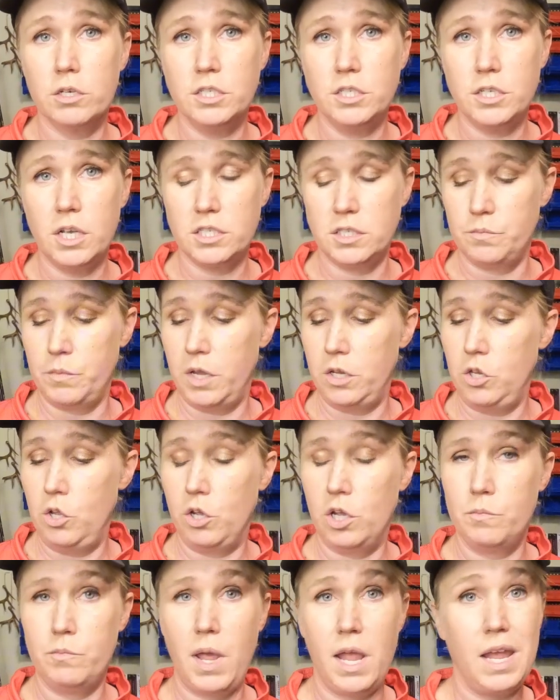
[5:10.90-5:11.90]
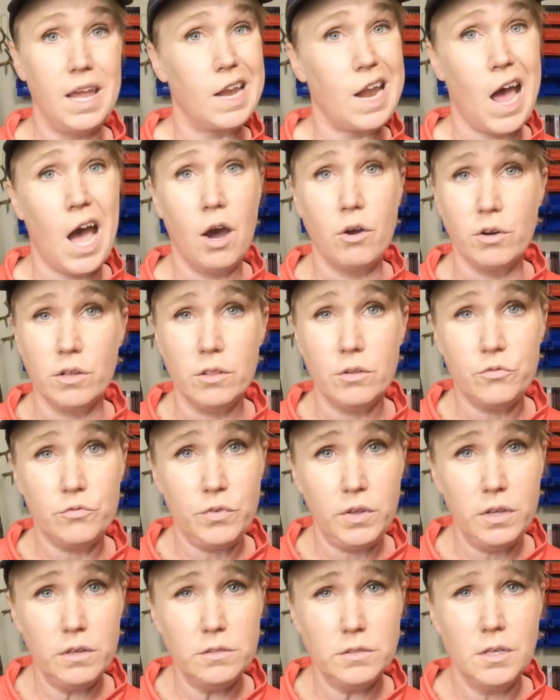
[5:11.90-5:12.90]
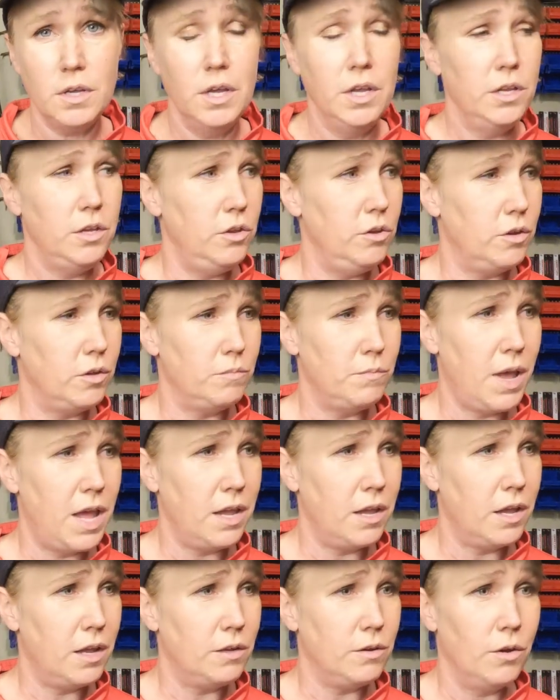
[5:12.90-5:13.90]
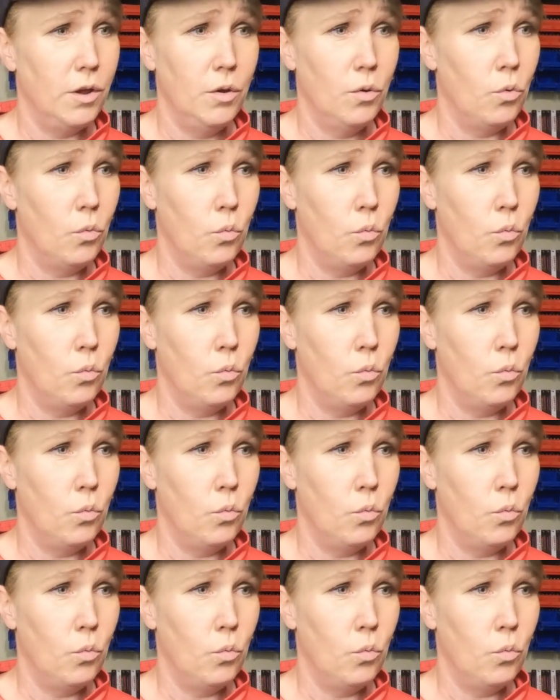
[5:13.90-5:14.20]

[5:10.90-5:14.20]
your adjustment. You can make it out in the field. You can make it